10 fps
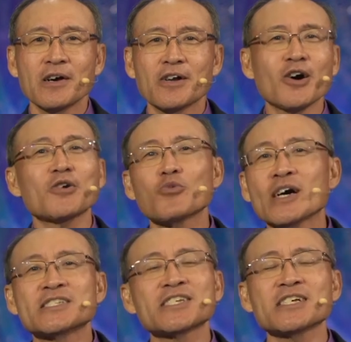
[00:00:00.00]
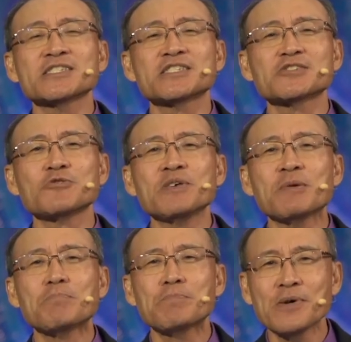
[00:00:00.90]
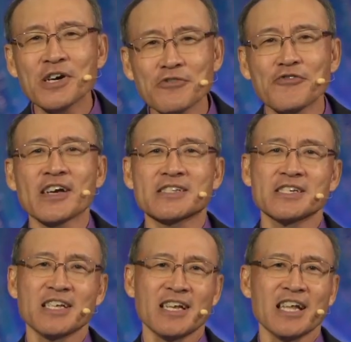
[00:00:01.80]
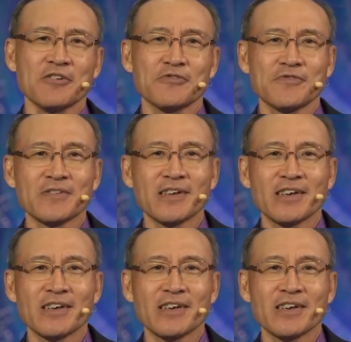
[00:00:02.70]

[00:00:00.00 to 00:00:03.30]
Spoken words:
God wants us to be perfected in love.